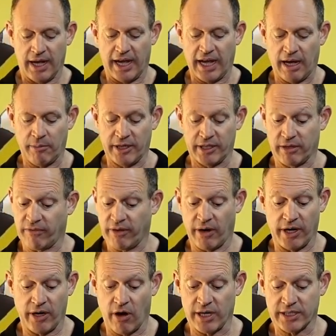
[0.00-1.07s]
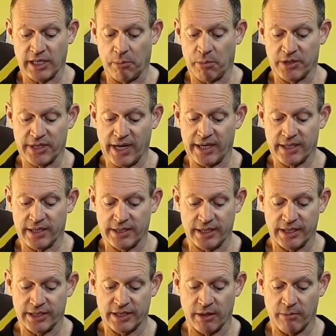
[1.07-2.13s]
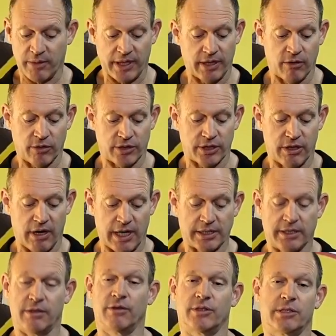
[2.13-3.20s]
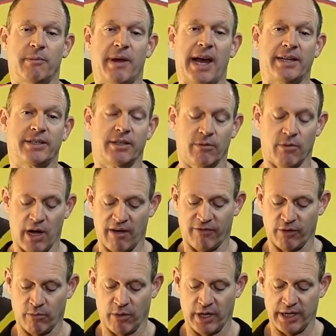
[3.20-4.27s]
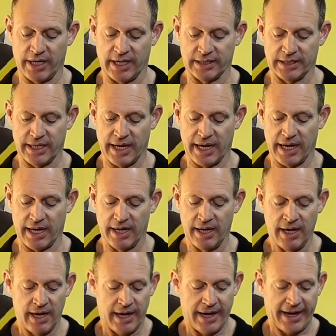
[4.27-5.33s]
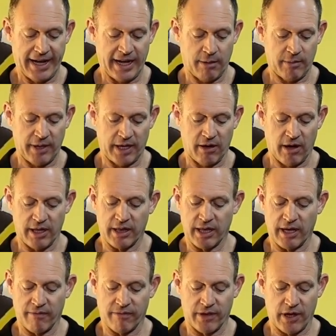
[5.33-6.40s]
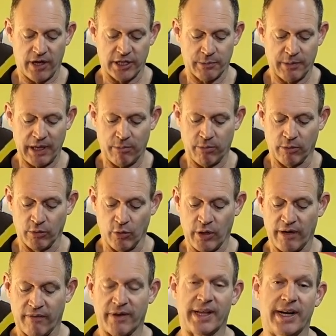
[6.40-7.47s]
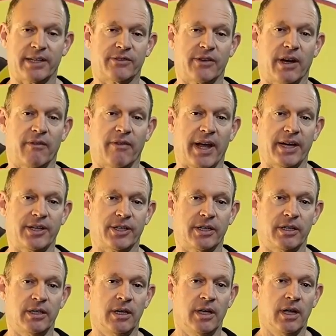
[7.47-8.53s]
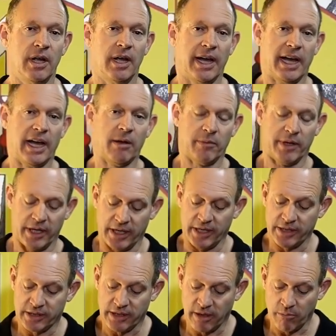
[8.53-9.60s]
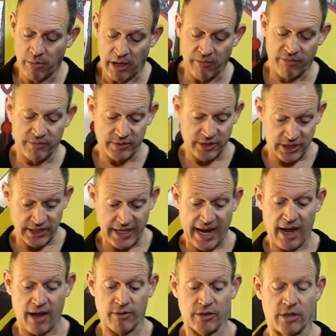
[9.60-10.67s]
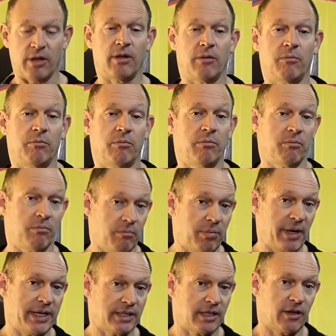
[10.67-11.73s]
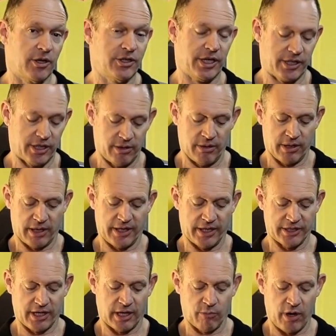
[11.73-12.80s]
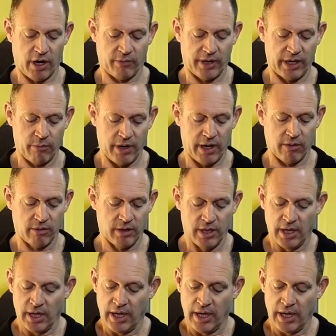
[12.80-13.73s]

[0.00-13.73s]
It's a very nicely presented system. It looks nice, it looks smart on the rifle and what it does there. And I think for those people looking for that extra elevation, it is a sound piece of logic to it. I think it's going to work really well.